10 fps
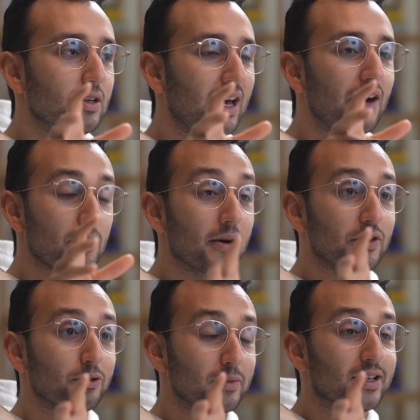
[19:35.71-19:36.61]
And every
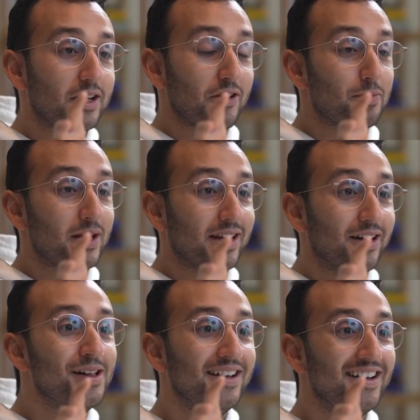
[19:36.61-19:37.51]
month, you want to be looking at your P&L,
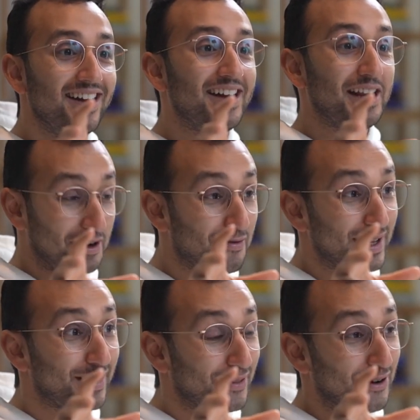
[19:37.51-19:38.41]
like
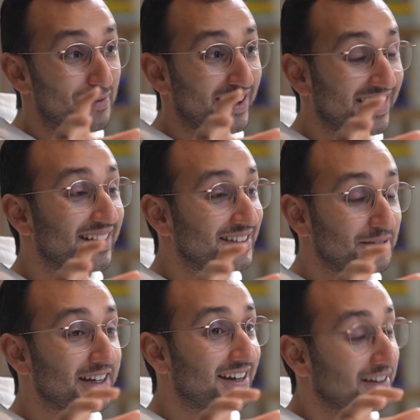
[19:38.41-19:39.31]
really going through your P&L and
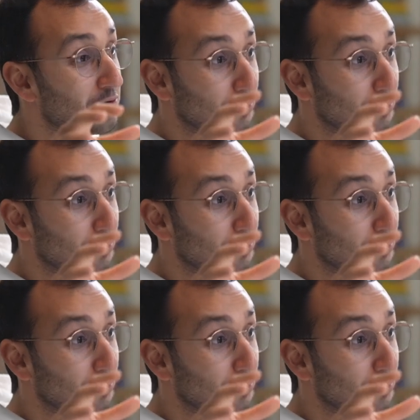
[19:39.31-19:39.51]
just being like,